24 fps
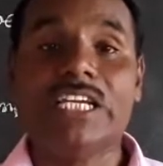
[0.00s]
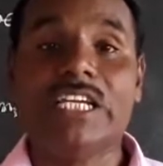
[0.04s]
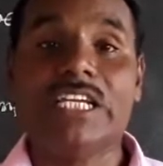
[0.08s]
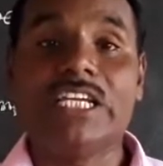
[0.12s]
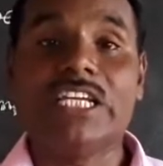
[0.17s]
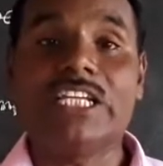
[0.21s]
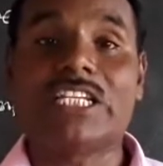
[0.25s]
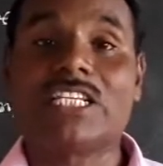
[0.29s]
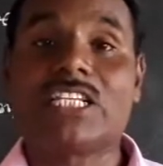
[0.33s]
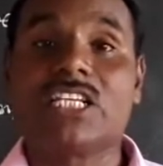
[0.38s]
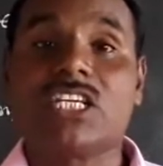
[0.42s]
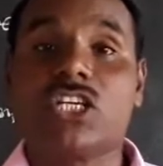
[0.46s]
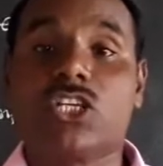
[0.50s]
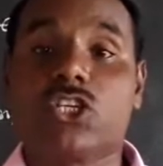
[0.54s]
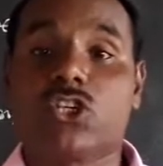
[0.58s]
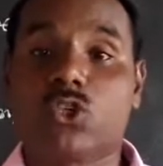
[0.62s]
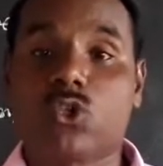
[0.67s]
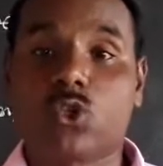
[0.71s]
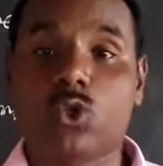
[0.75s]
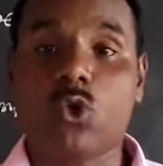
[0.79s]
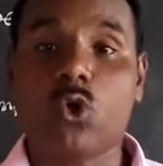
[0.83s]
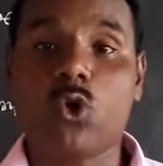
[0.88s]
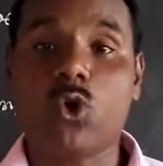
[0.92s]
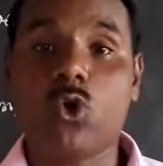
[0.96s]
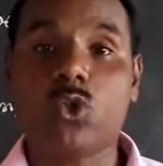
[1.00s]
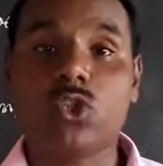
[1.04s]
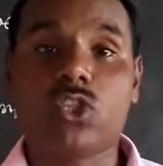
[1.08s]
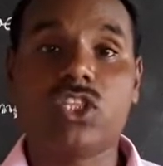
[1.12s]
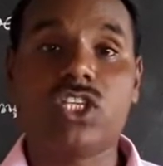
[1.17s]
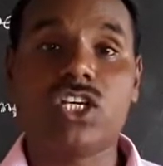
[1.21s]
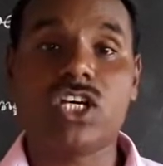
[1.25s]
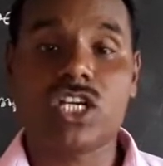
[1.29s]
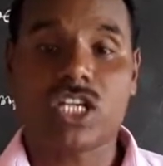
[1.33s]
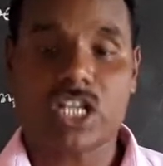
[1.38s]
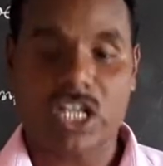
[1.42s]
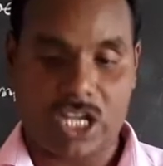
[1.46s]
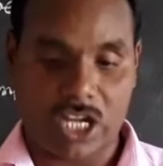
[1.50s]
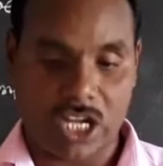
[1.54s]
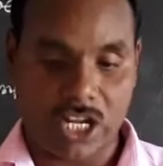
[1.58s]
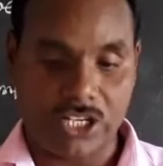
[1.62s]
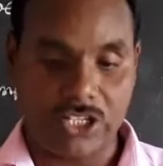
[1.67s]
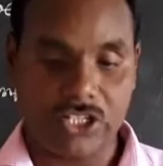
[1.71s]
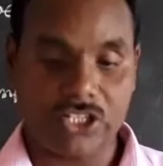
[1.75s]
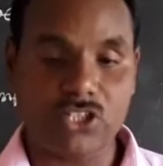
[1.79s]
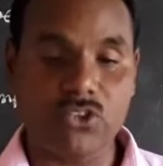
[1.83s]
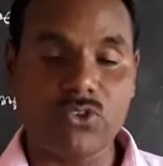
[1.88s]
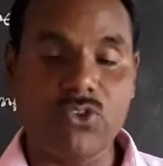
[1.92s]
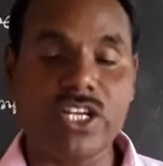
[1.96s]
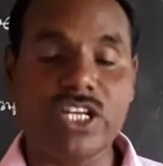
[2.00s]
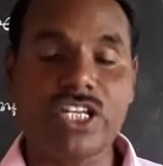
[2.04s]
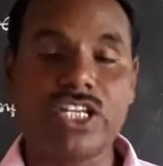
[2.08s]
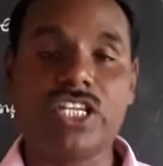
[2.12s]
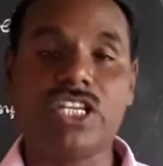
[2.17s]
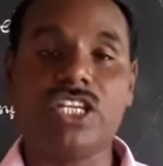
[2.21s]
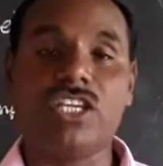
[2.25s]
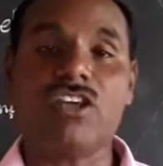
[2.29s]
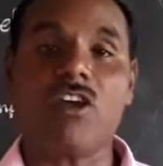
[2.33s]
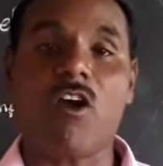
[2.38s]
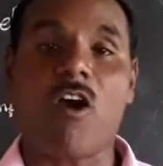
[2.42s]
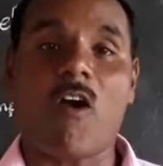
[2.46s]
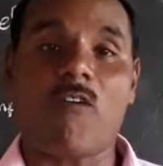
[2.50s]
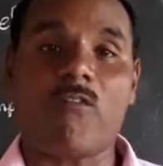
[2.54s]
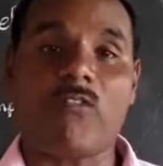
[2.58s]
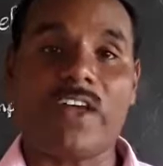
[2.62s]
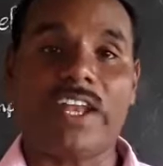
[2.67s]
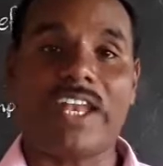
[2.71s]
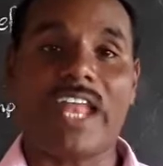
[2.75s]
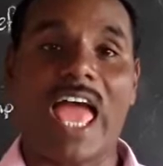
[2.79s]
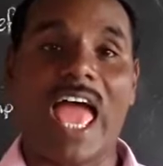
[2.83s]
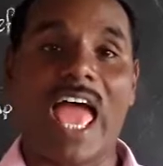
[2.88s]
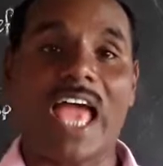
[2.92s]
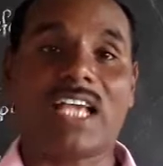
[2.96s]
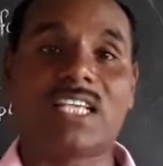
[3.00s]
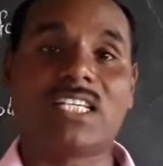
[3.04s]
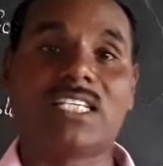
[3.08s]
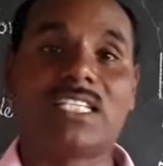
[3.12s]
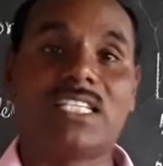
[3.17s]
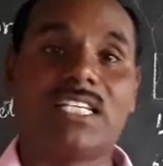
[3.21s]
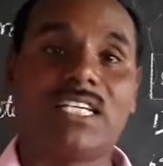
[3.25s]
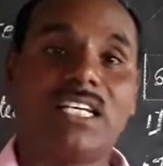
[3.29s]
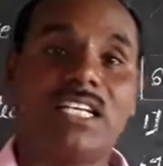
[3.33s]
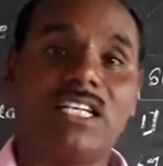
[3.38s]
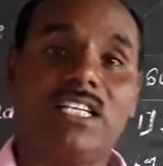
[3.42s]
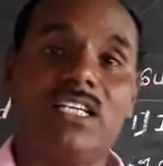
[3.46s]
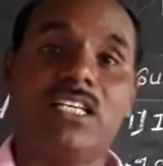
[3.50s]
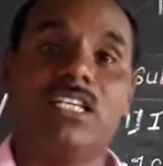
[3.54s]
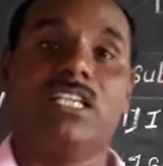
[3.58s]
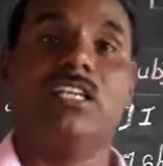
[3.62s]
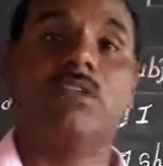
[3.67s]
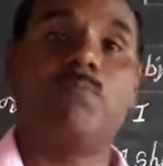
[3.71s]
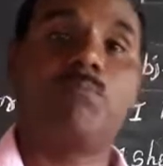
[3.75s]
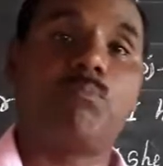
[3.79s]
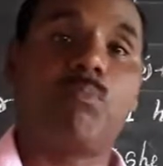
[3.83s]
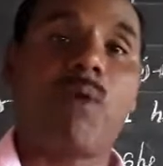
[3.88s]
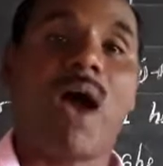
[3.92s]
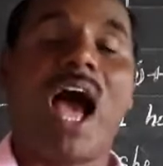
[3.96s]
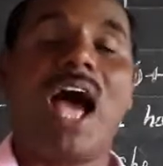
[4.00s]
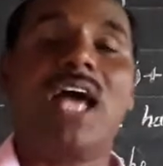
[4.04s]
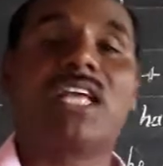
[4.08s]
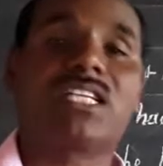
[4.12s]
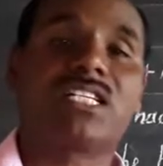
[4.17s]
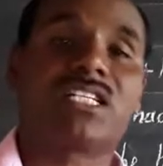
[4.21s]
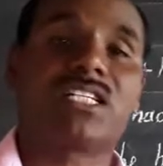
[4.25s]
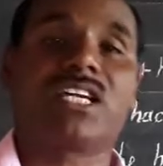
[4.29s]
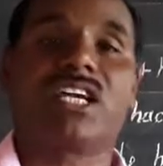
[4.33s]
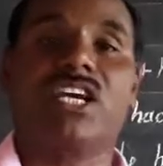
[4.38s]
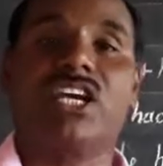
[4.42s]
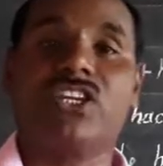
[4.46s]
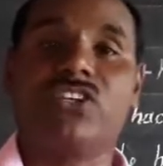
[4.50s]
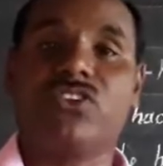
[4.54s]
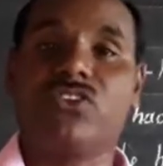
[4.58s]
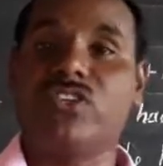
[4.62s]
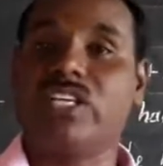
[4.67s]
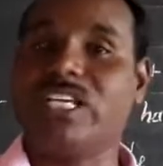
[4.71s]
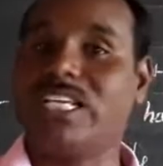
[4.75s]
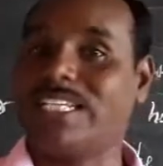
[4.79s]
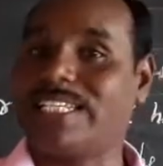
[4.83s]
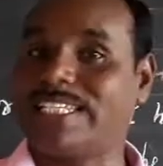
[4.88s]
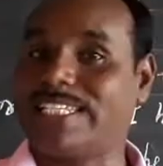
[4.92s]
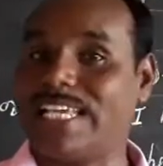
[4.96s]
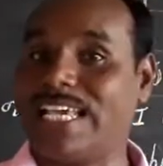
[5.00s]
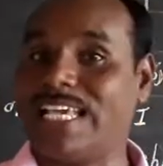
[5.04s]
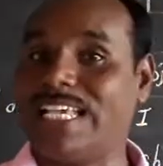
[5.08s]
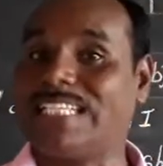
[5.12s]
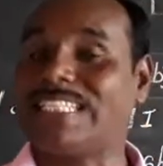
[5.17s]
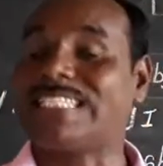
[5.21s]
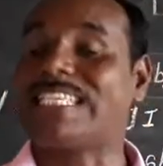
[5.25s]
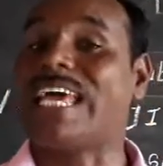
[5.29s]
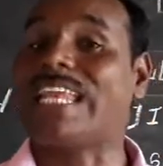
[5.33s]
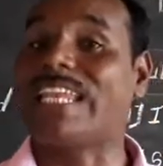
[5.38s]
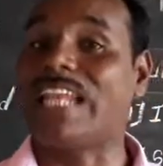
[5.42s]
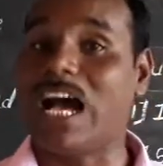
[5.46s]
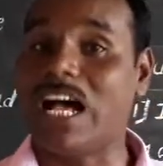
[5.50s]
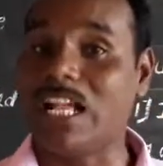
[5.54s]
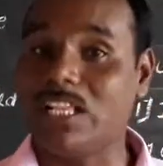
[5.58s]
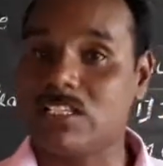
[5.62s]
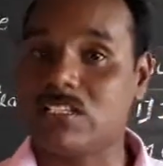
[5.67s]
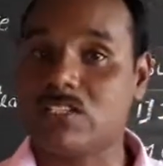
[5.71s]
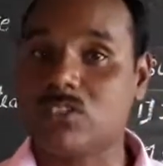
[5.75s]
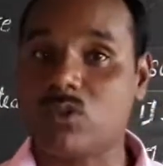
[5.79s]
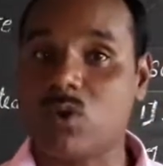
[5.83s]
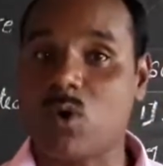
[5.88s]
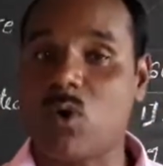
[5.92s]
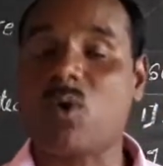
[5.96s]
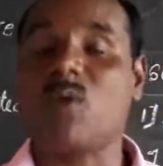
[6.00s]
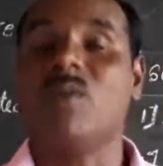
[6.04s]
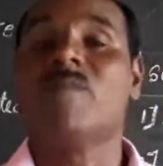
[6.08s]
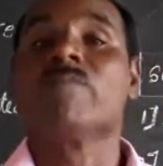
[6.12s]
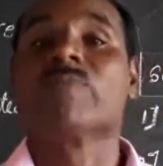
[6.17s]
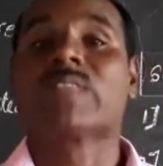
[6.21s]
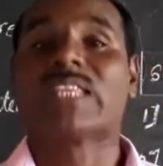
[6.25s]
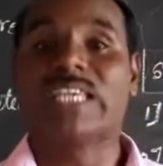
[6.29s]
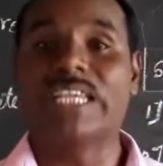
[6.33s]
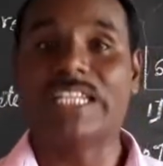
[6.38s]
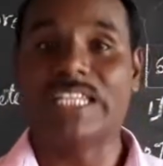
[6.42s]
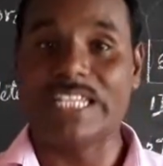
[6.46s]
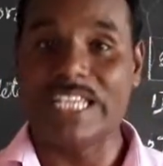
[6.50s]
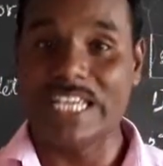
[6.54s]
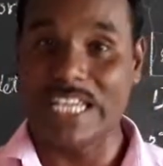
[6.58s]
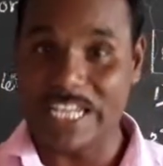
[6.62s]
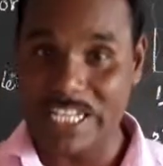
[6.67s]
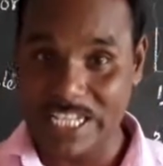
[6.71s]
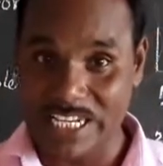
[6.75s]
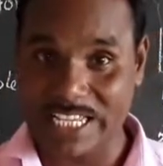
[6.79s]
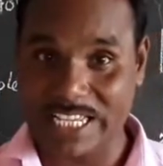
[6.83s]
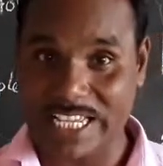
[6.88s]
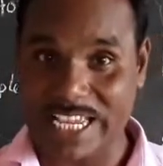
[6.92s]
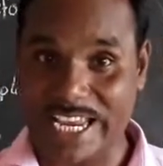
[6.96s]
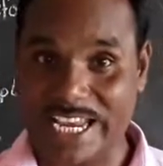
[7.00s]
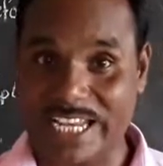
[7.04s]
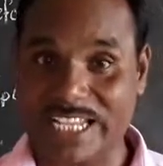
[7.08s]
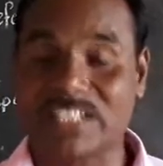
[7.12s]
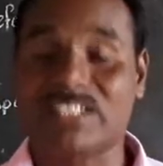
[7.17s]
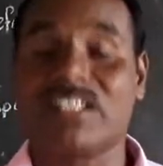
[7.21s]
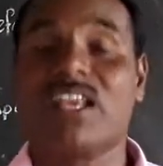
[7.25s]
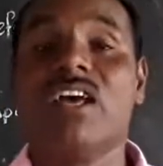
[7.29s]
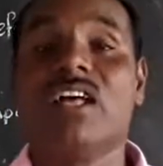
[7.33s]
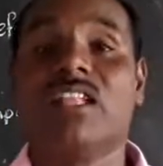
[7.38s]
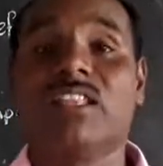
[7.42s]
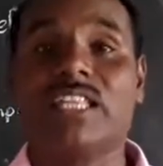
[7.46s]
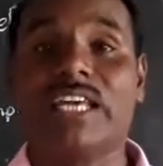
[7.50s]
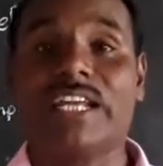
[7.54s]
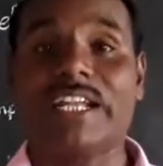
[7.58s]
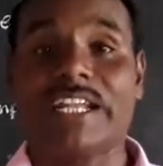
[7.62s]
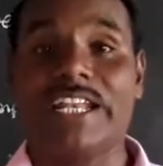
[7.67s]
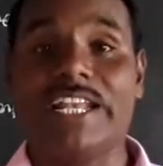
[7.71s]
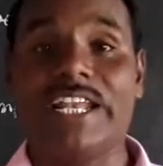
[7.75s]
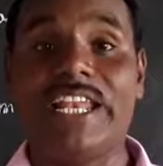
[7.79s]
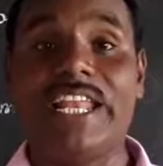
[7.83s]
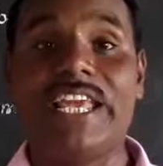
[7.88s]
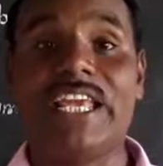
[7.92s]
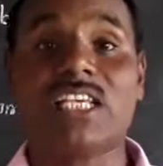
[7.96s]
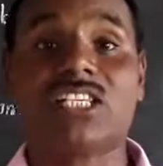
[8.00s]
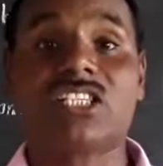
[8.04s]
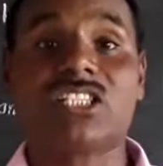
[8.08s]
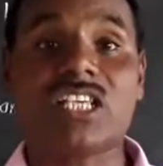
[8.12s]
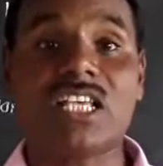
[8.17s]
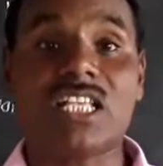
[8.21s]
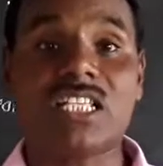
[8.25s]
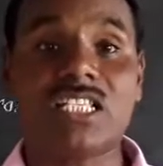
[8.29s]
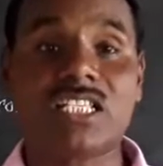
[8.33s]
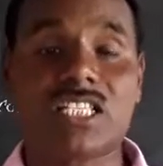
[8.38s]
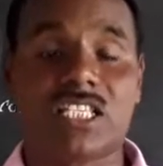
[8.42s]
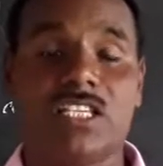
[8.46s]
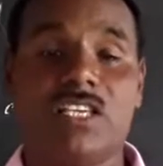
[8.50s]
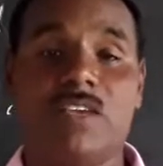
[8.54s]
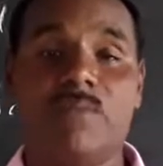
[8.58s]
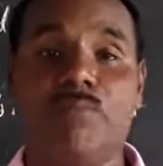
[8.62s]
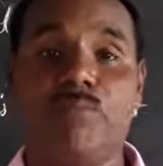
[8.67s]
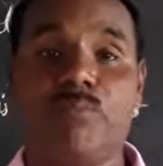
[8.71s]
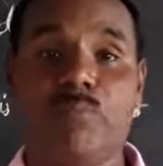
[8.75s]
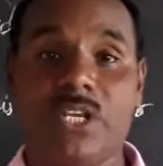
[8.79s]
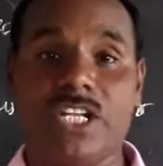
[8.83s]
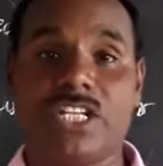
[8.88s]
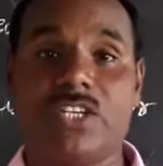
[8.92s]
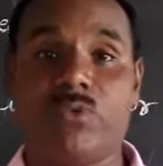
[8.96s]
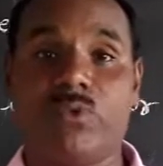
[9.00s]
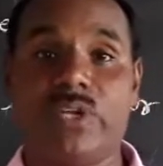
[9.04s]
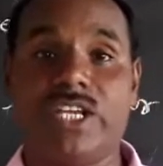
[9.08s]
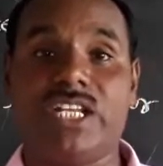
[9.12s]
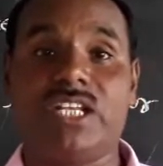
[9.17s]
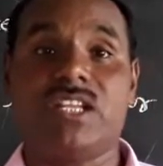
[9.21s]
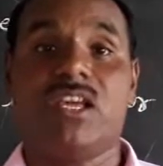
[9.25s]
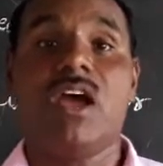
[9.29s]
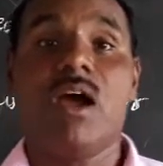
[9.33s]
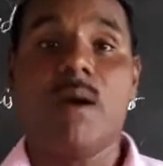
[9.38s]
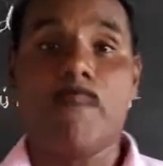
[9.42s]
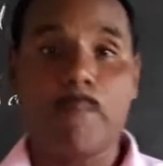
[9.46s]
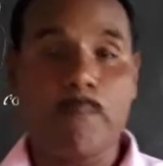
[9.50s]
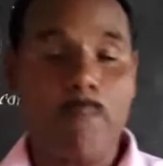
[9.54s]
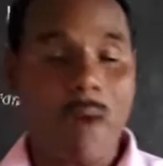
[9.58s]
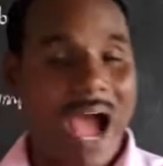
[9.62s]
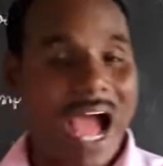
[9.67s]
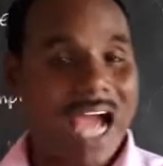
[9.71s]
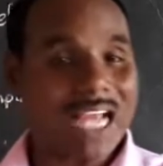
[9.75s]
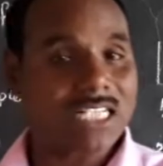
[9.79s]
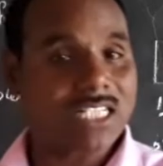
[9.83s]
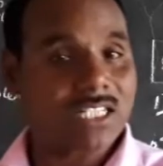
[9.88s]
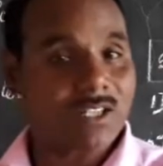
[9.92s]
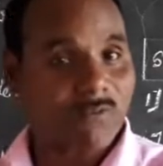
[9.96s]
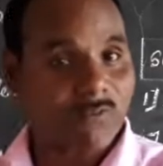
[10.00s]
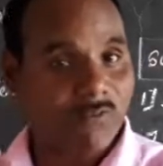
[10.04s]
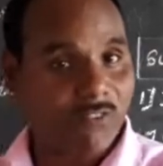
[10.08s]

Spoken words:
it shows the continuity of an action in past continuous tense and also it indicates the relationship between past